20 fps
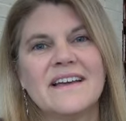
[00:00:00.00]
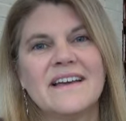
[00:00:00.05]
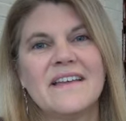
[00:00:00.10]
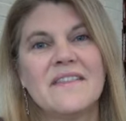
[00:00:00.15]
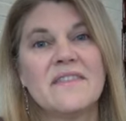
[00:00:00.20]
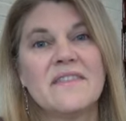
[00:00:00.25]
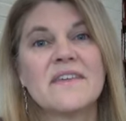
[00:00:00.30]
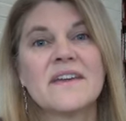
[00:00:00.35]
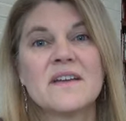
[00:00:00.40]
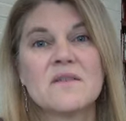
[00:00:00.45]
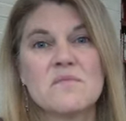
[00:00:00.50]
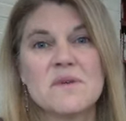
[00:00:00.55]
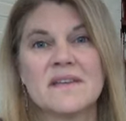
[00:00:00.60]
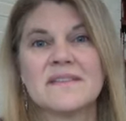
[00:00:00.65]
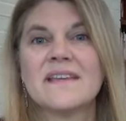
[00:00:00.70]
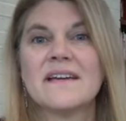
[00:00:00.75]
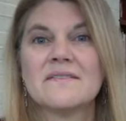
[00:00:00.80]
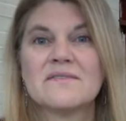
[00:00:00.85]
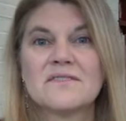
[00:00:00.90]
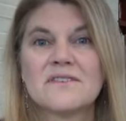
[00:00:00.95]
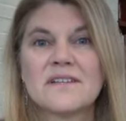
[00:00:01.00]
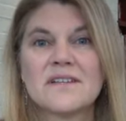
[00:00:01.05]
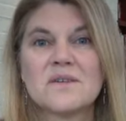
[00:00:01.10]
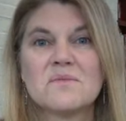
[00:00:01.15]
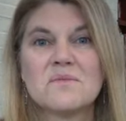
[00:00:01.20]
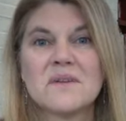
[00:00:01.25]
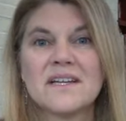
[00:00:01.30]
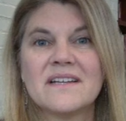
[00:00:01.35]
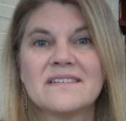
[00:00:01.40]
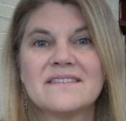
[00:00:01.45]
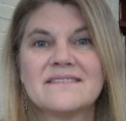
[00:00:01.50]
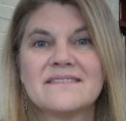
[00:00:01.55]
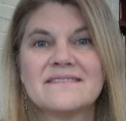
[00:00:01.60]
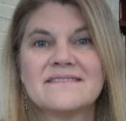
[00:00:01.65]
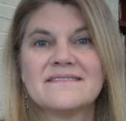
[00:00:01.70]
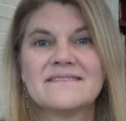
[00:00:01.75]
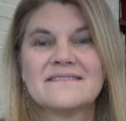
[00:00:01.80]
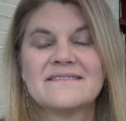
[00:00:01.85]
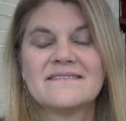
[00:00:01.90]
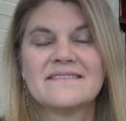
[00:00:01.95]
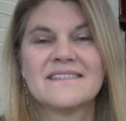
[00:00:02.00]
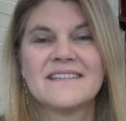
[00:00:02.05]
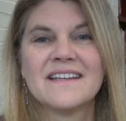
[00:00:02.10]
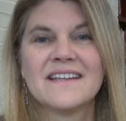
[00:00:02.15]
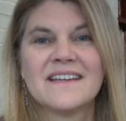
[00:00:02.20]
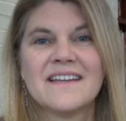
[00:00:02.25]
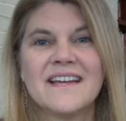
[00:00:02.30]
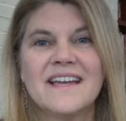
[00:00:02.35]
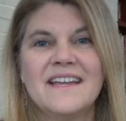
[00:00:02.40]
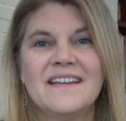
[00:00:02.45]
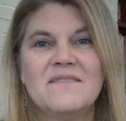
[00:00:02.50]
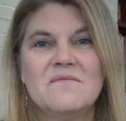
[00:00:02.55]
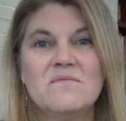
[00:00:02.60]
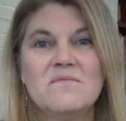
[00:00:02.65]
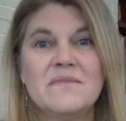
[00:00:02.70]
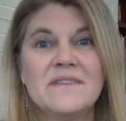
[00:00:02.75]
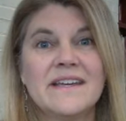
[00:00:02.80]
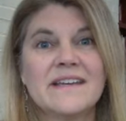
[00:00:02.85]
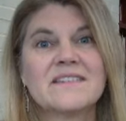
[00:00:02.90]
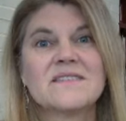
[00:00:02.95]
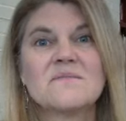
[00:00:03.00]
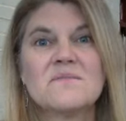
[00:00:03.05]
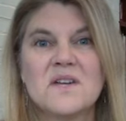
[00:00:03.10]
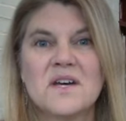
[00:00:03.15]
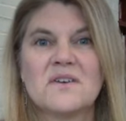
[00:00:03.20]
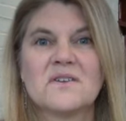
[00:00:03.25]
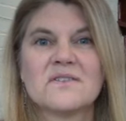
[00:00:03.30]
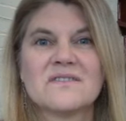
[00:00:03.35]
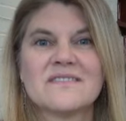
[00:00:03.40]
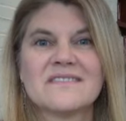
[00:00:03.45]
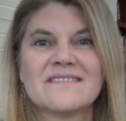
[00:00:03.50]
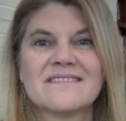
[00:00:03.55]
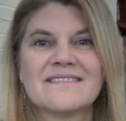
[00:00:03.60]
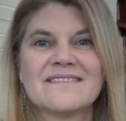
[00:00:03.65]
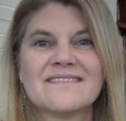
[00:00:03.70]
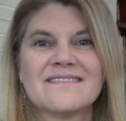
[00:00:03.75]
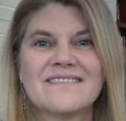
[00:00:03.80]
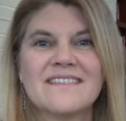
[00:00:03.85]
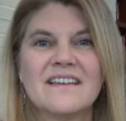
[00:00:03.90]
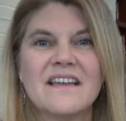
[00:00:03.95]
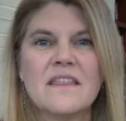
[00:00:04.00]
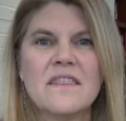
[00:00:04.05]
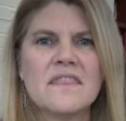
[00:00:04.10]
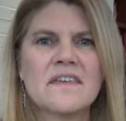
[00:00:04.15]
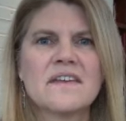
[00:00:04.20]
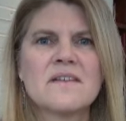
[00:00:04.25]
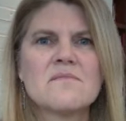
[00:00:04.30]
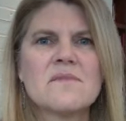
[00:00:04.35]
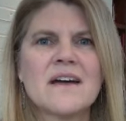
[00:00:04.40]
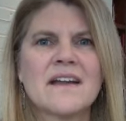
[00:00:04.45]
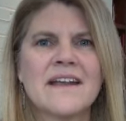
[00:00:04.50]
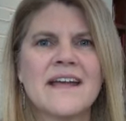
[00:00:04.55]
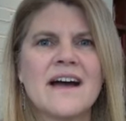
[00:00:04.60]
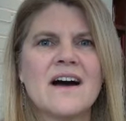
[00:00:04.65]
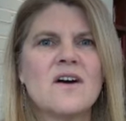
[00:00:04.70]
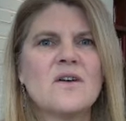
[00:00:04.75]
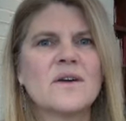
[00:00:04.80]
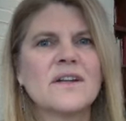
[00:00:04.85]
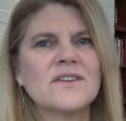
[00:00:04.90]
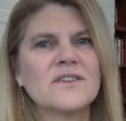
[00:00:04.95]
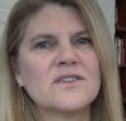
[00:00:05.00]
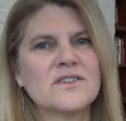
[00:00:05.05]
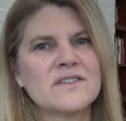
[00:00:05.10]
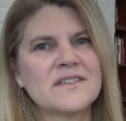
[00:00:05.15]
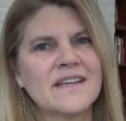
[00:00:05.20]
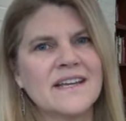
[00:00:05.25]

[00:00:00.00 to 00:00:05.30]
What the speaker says: And think about that for a little bit and take some notes and think about how in your